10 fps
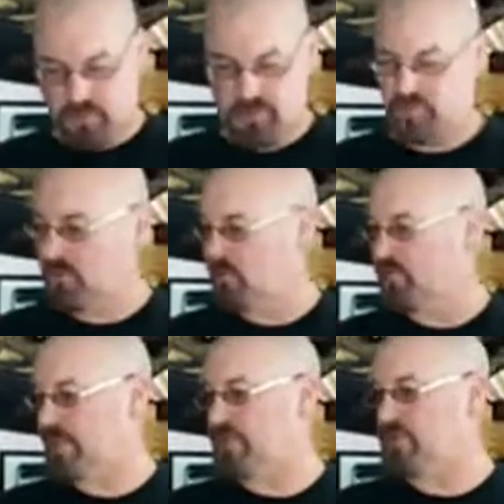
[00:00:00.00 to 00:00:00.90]
I'll show a little
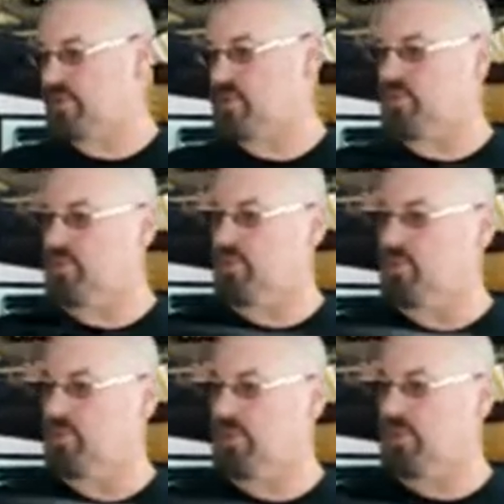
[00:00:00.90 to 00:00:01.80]
flex test here in a
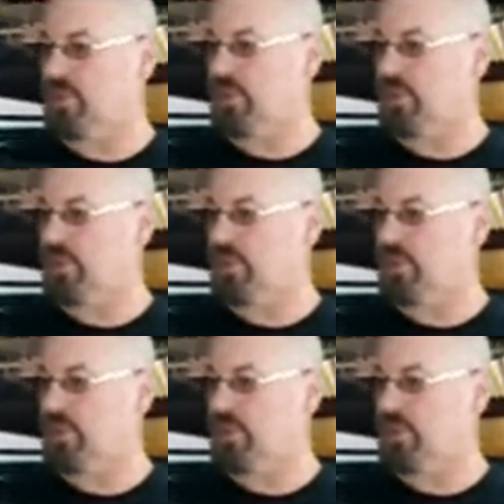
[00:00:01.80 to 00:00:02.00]
moment.